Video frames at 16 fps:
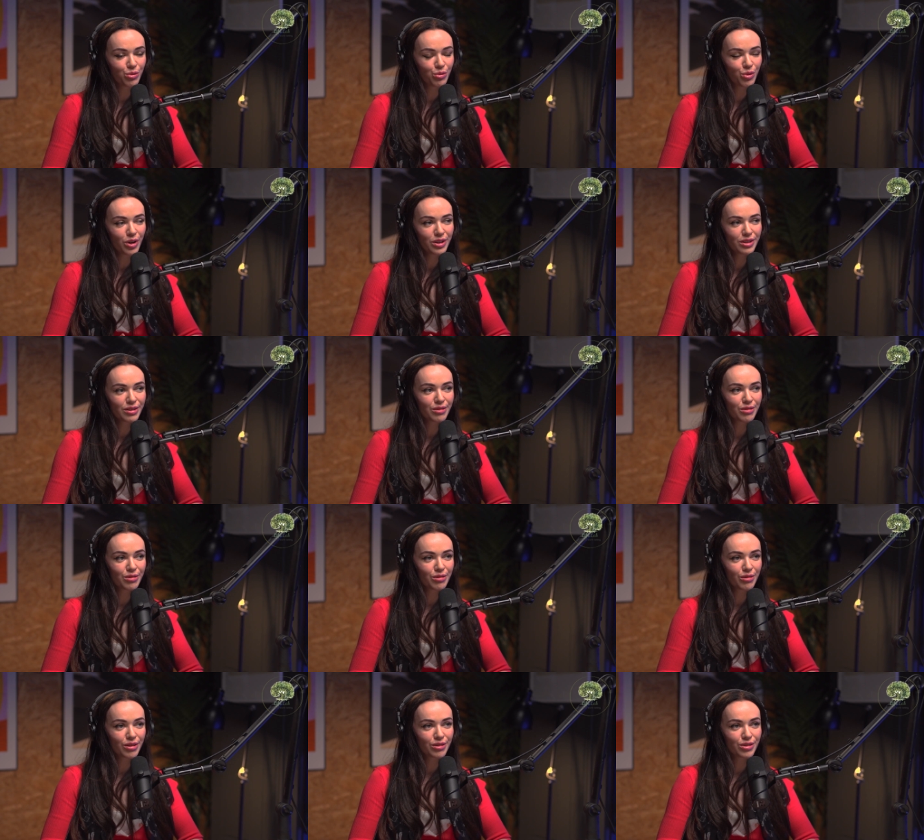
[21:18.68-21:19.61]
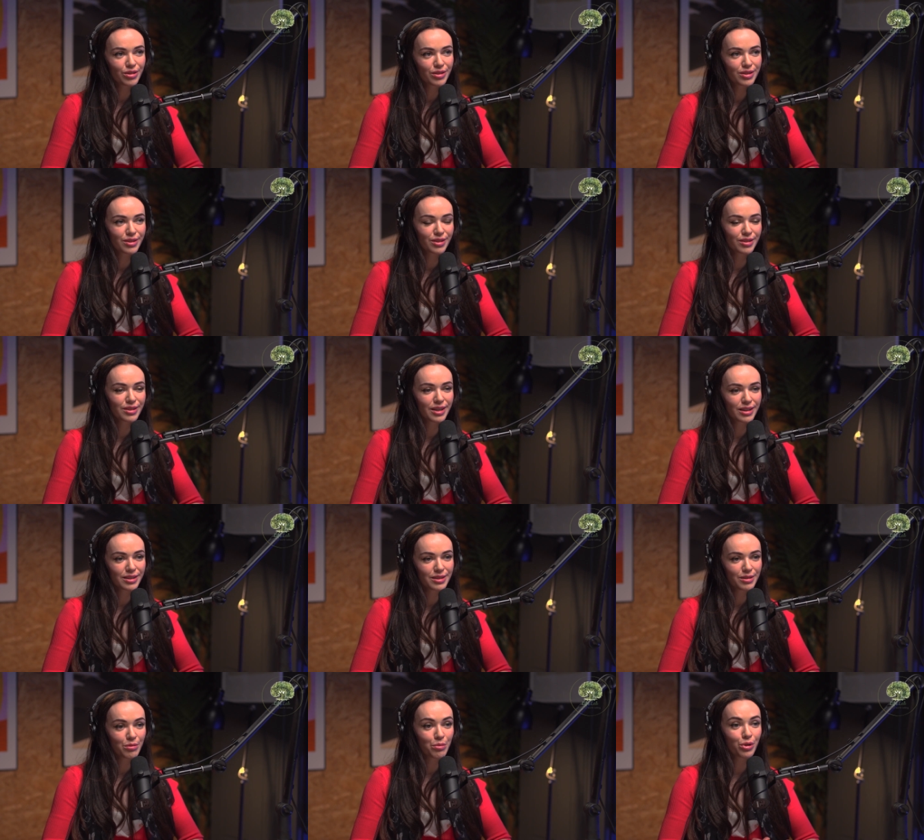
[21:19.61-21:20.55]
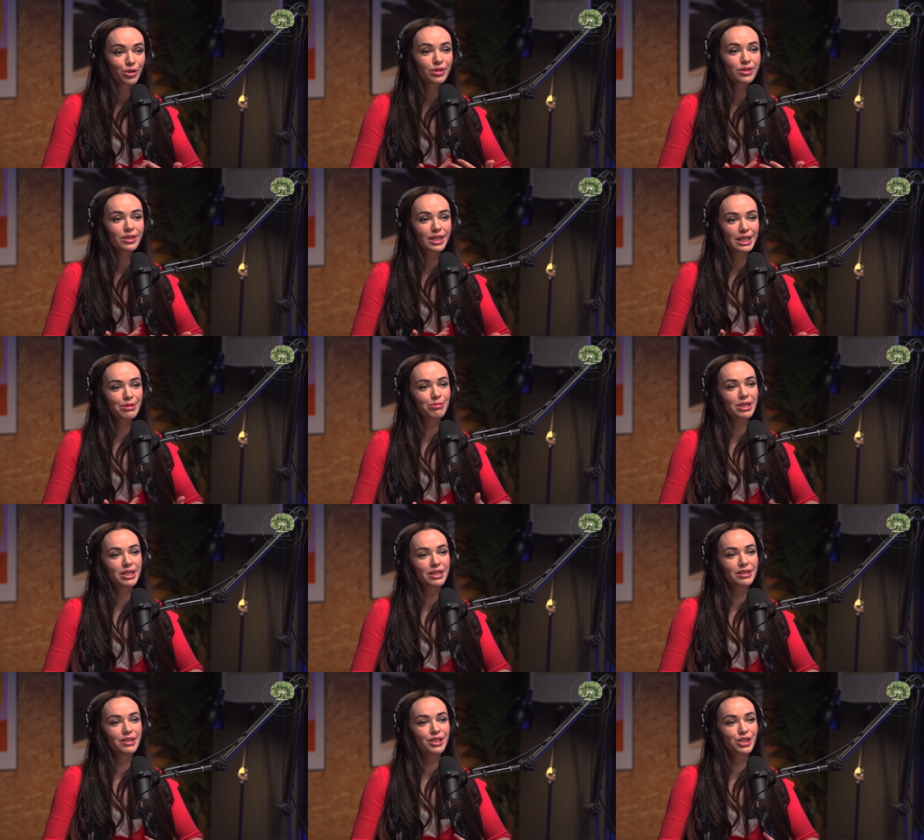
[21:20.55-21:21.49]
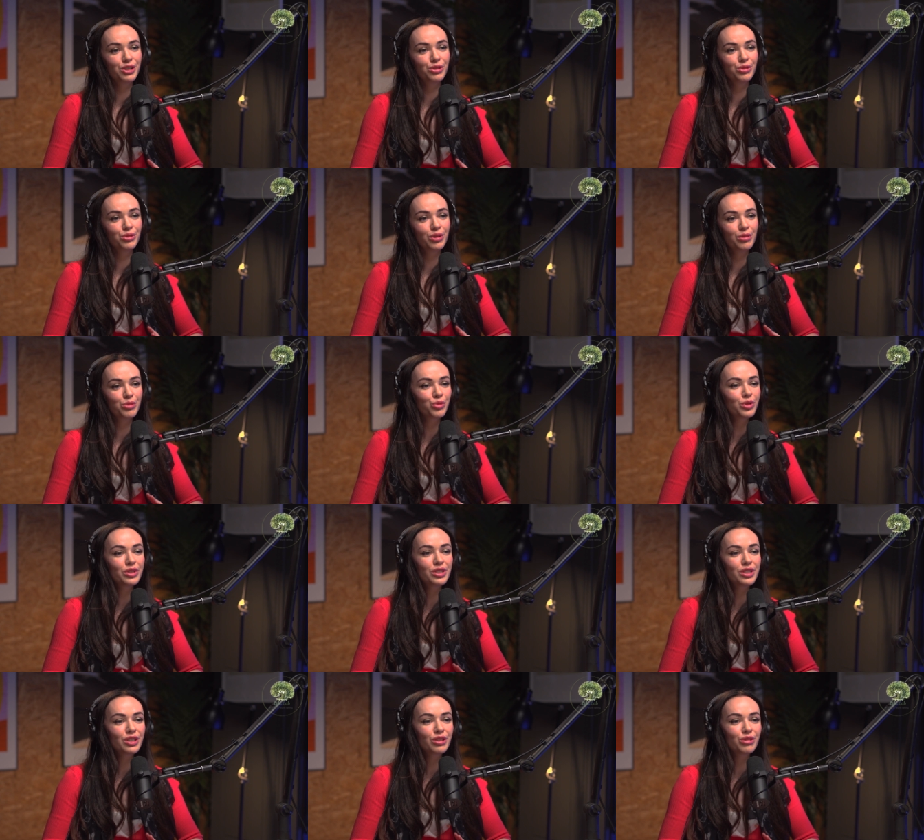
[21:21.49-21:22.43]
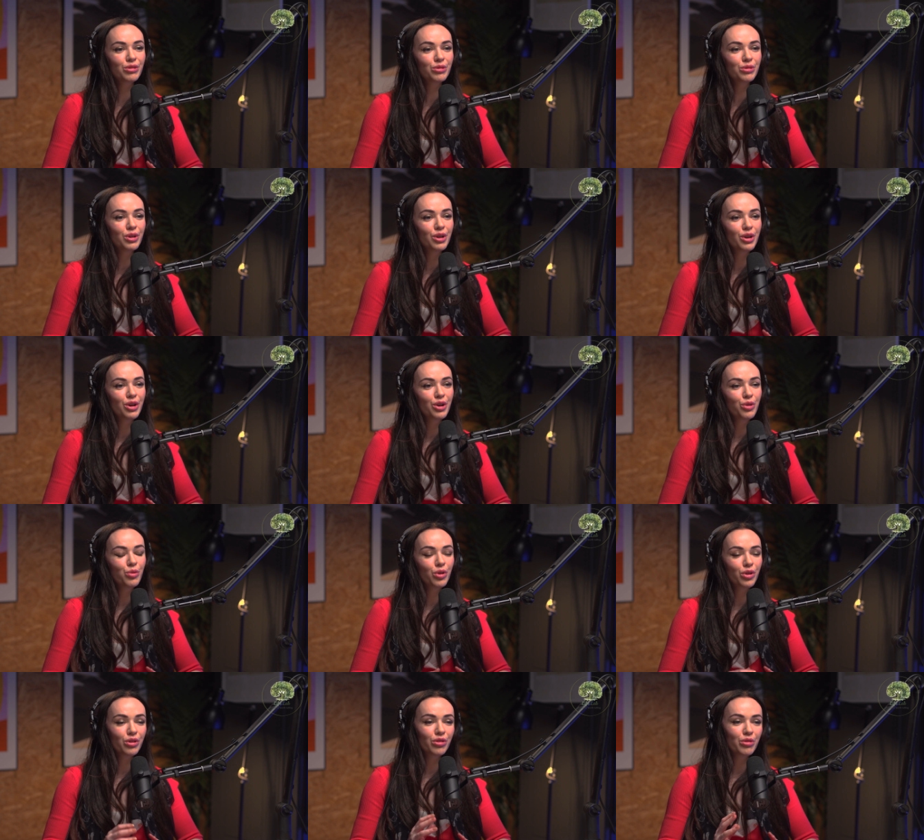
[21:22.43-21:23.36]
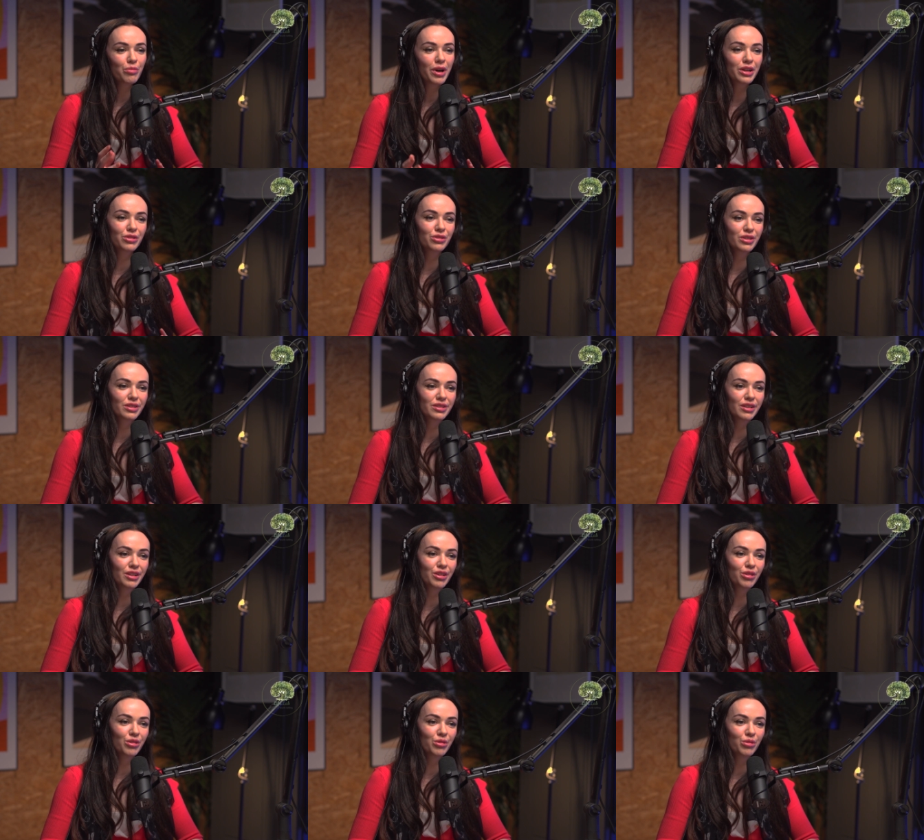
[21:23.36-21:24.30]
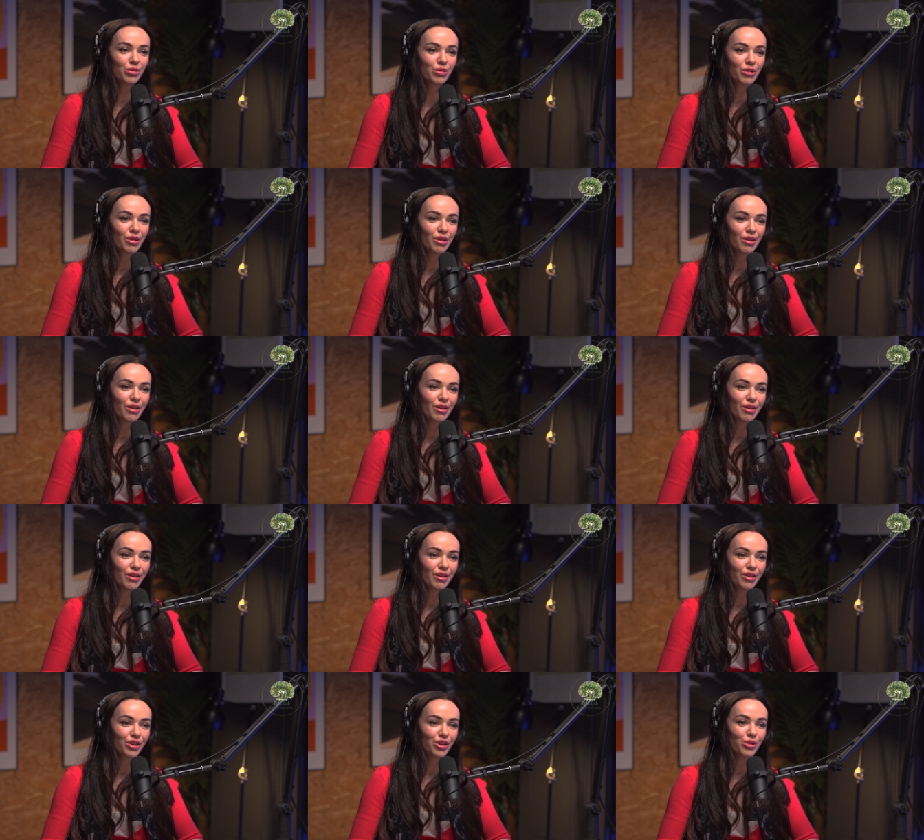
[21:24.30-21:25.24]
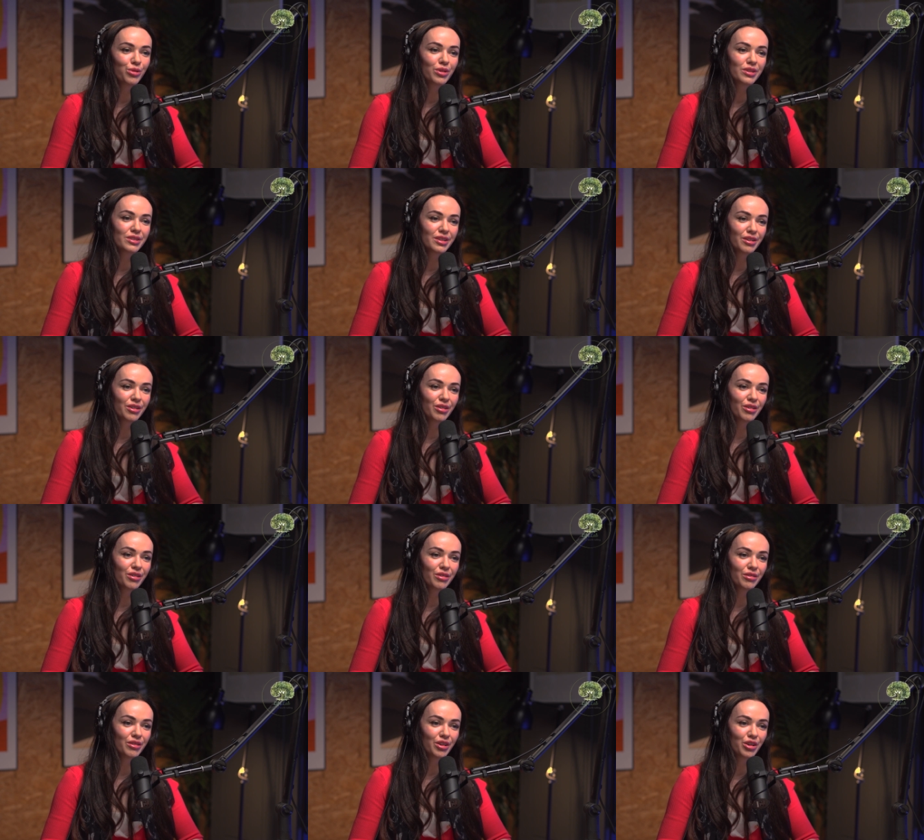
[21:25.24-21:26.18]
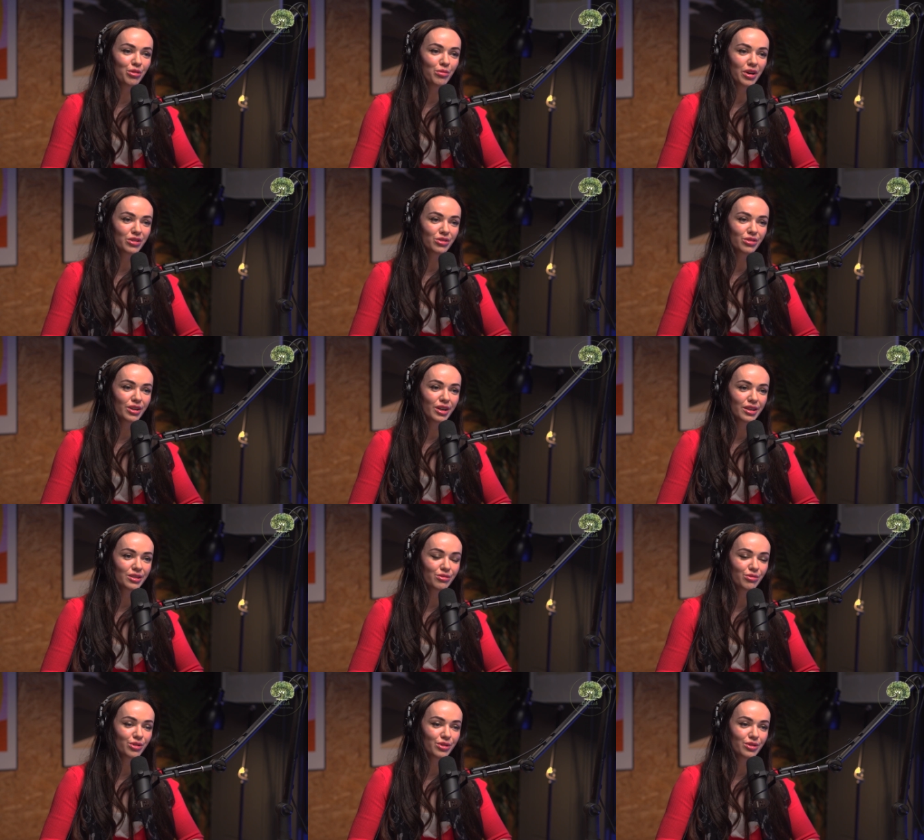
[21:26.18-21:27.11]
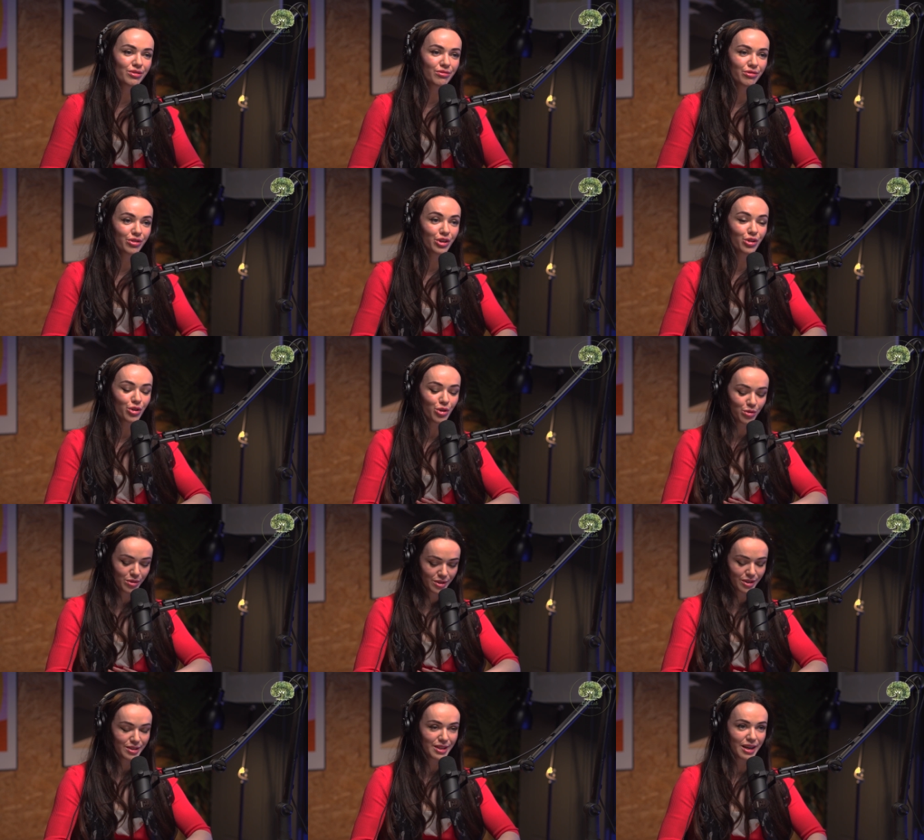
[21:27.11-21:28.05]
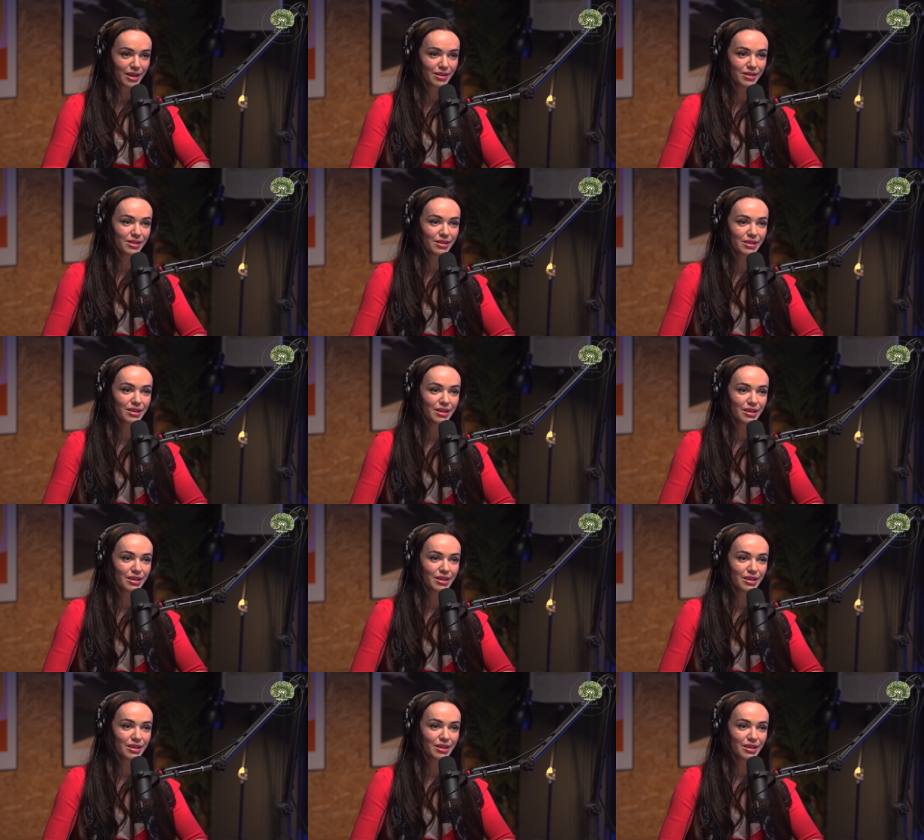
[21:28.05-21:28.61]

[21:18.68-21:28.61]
What does success personally mean to you? I mean, what do you? What are the metrics that you you consider that you measure against for for your own success